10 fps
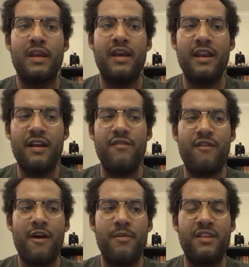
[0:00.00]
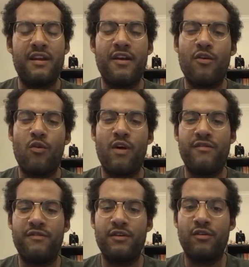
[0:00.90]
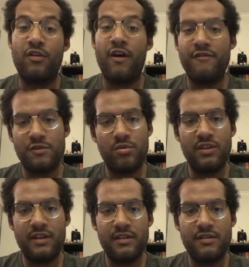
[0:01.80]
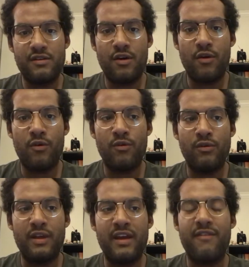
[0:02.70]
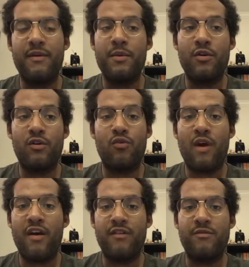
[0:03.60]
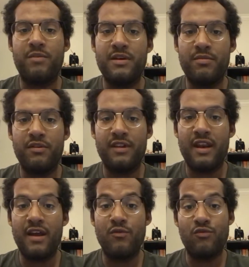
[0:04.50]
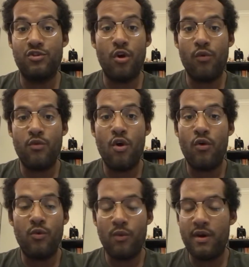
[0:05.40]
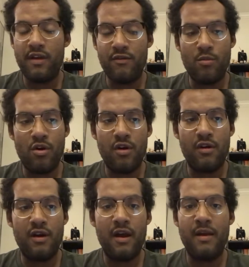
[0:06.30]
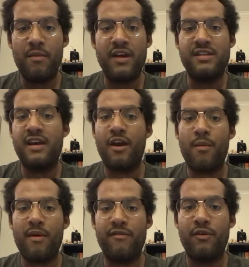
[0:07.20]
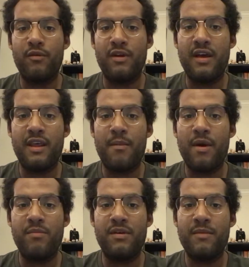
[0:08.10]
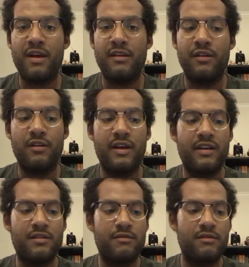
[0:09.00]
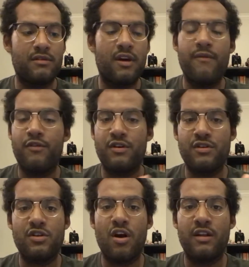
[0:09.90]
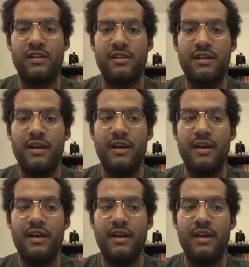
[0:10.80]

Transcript: in an environment that I don't quite feel comfortable in. So, like if I'm in a crowd of people that I don't know who any of them are, I might take out my phone, and that might be my little like comfort and solace.